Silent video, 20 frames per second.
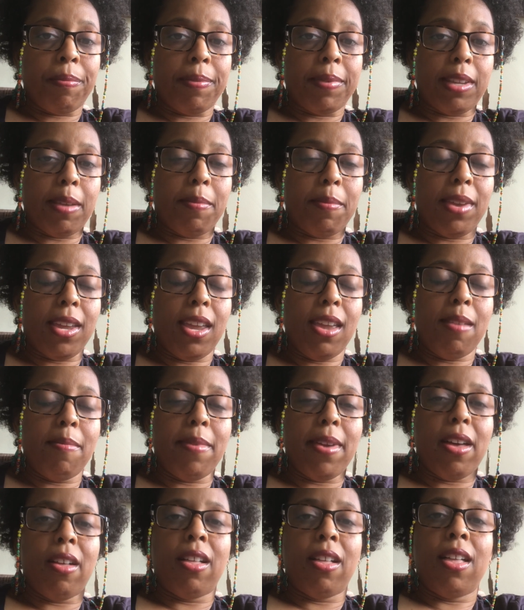Send me an
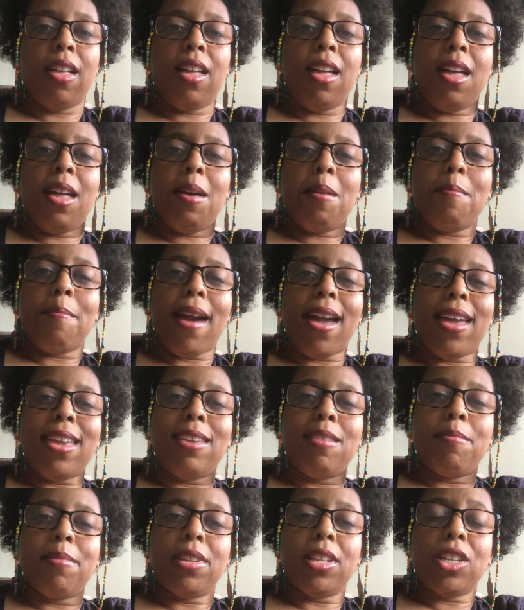email. My
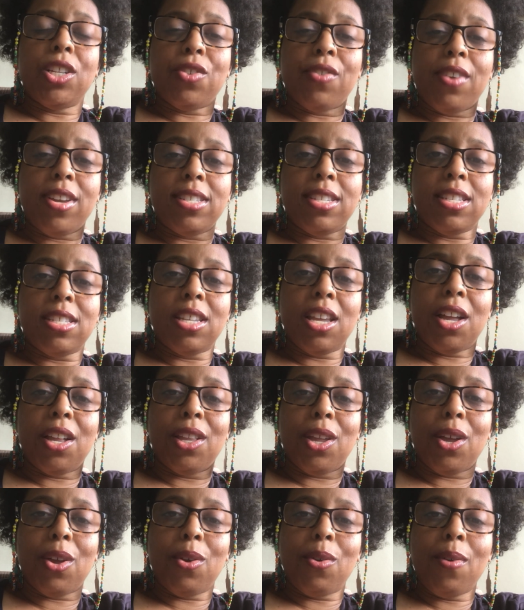email address is
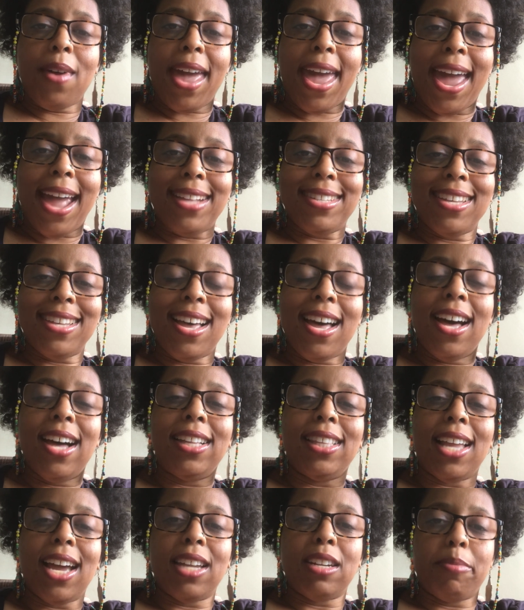
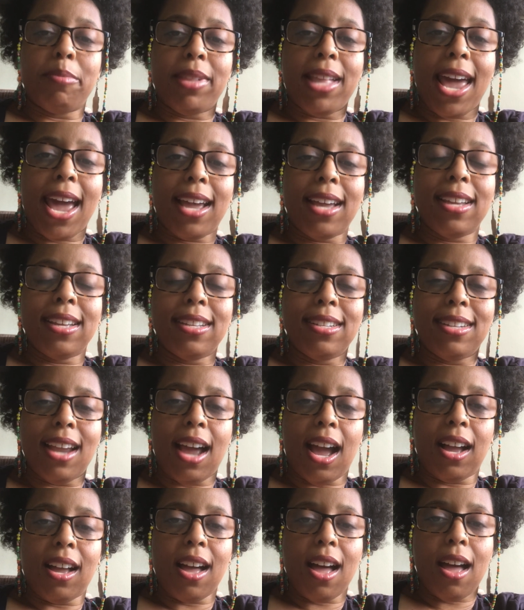
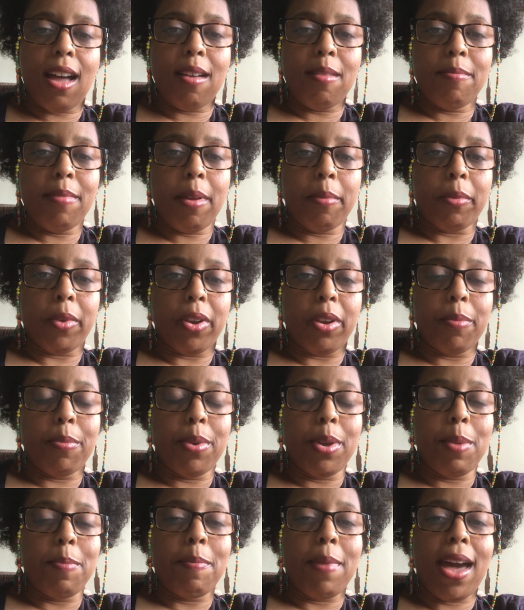hello@halanablack.com. I'm going to
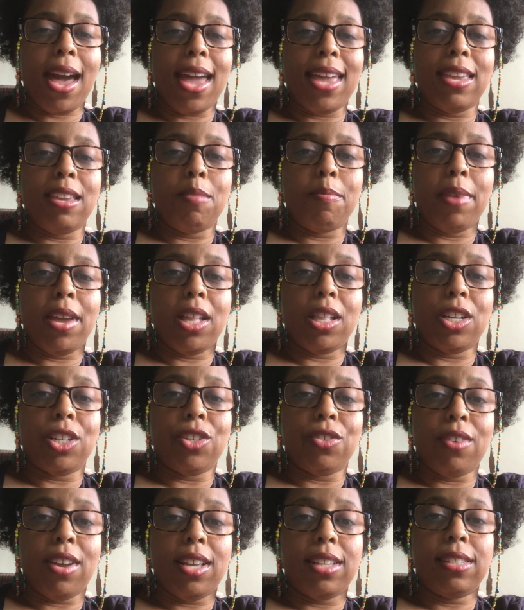put my email
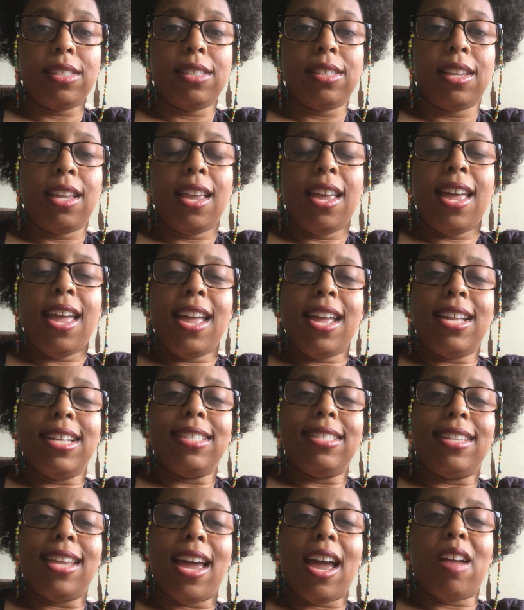address
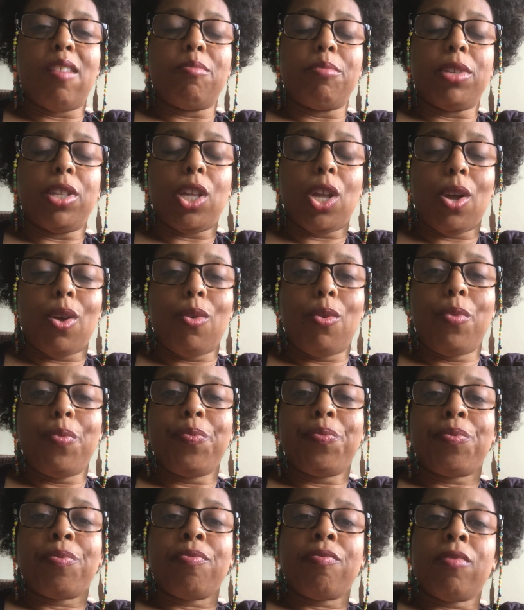down below.
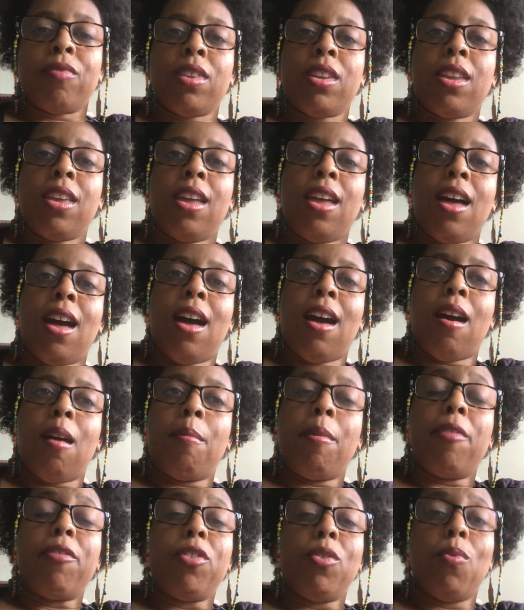
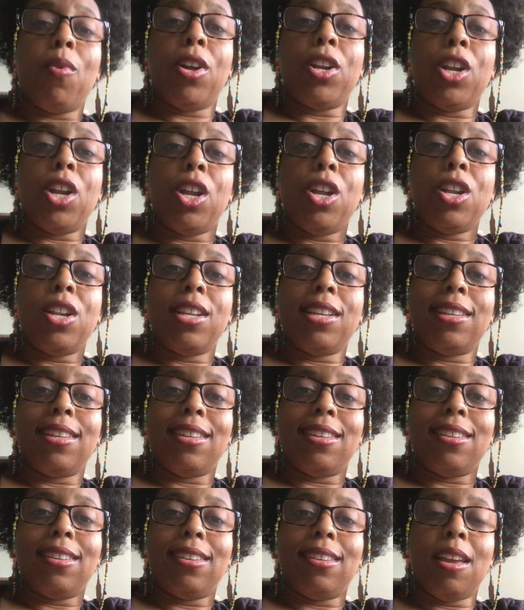If you want to
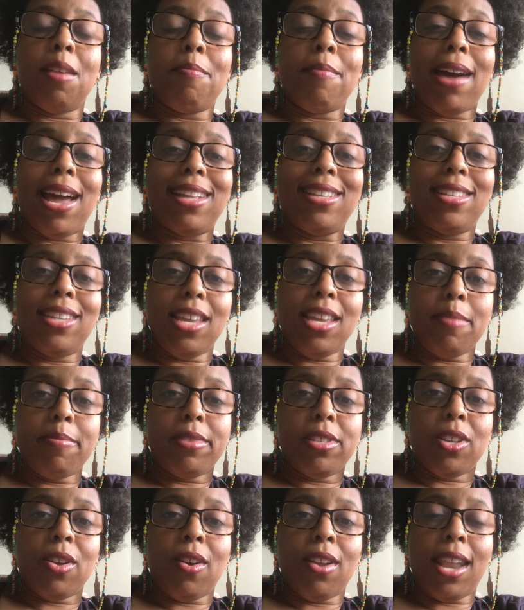get my
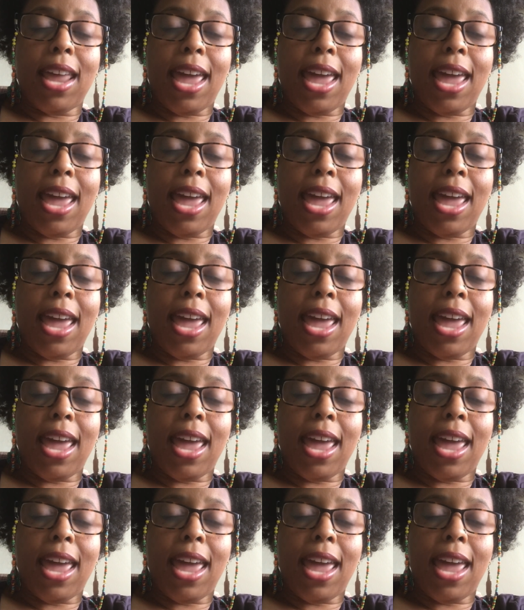tips on